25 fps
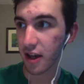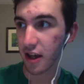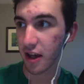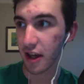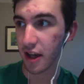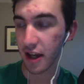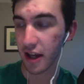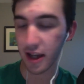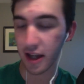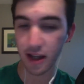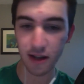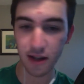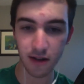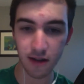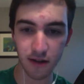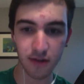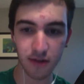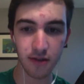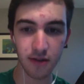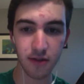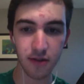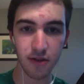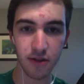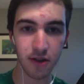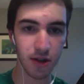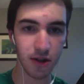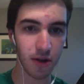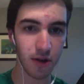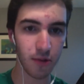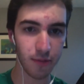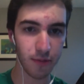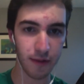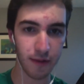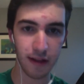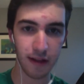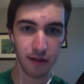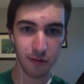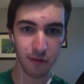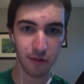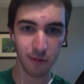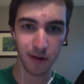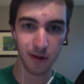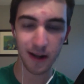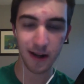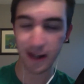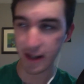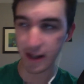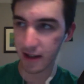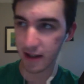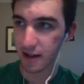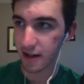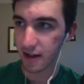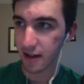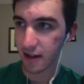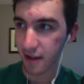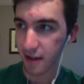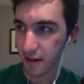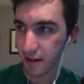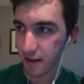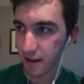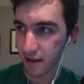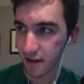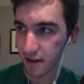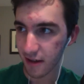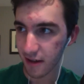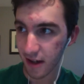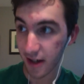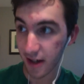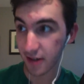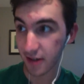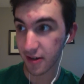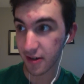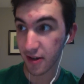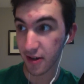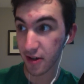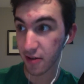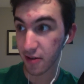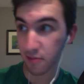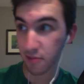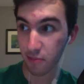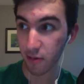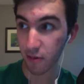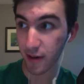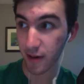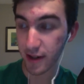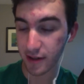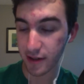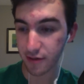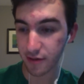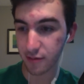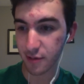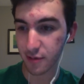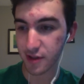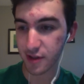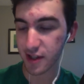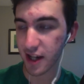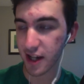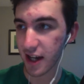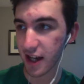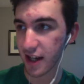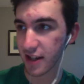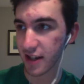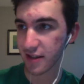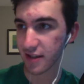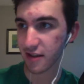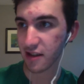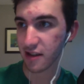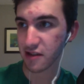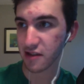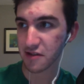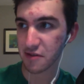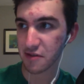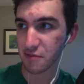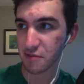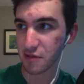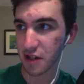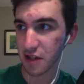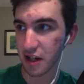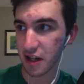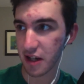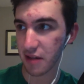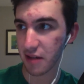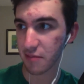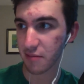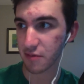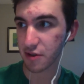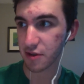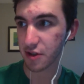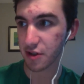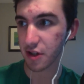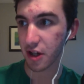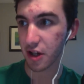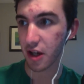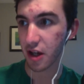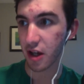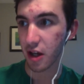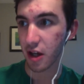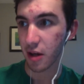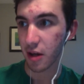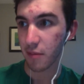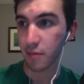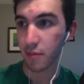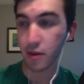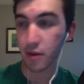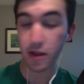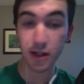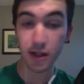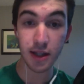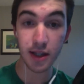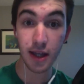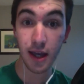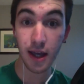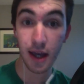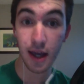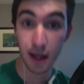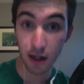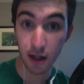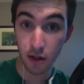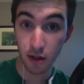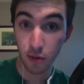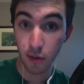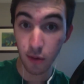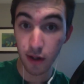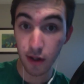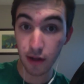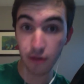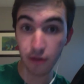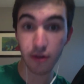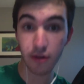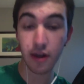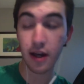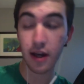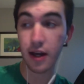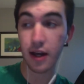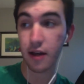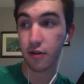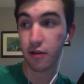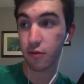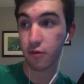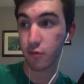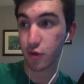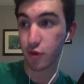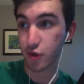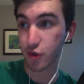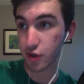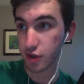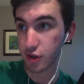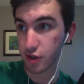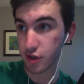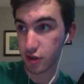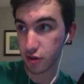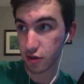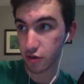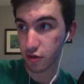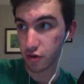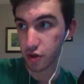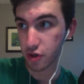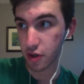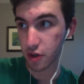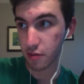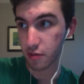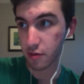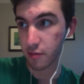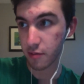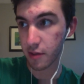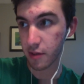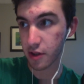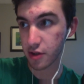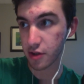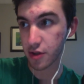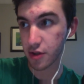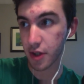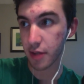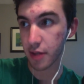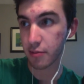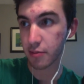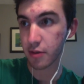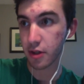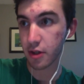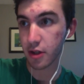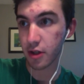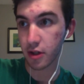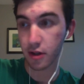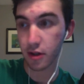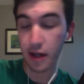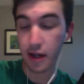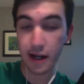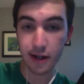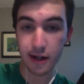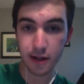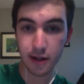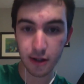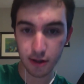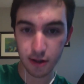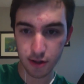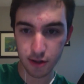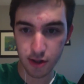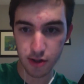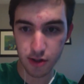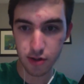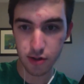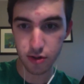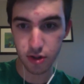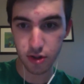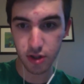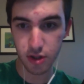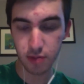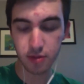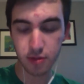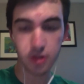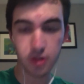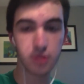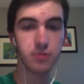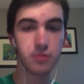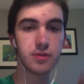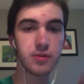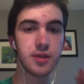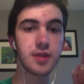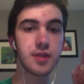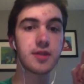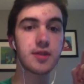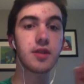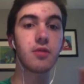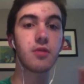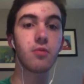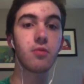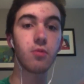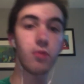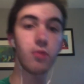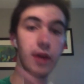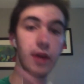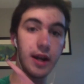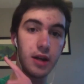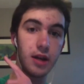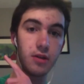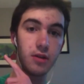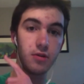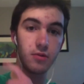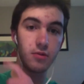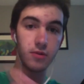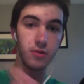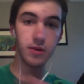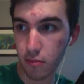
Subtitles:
And, you know, that's why I take breaks from his content sometimes. But, yeah, anyways, guys, originks in the description, make sure to Glider link. So, in the description, anyways, let's get right into it.